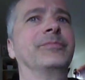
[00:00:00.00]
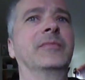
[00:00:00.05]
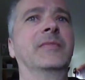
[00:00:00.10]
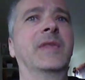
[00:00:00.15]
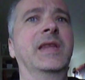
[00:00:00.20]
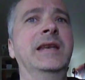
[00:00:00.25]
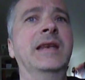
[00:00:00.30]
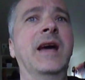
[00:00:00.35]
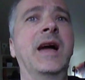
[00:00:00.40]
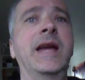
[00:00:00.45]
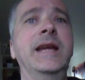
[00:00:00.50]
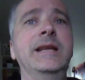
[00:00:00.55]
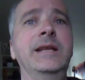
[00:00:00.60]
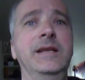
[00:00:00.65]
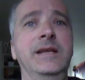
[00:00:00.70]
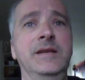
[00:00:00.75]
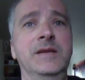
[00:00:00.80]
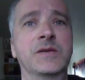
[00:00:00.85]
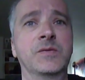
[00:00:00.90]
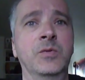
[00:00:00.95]
the
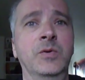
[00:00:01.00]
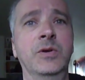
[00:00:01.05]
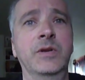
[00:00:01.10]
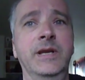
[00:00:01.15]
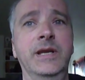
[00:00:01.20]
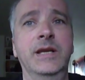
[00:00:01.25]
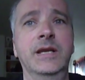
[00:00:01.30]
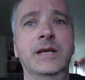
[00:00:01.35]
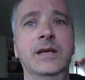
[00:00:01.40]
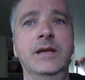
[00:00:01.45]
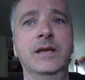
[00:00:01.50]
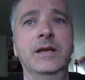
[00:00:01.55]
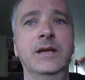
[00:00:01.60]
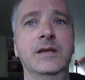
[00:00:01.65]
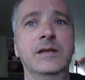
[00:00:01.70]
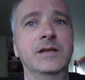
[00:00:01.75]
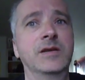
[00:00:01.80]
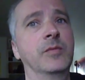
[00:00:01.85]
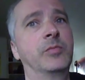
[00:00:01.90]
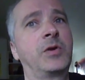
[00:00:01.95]
90s, really,
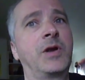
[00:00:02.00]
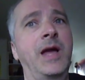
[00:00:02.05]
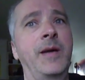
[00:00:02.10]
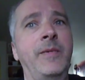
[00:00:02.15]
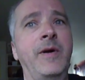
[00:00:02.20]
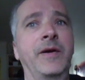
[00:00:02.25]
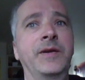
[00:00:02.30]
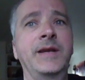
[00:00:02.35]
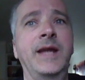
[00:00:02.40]
until probably about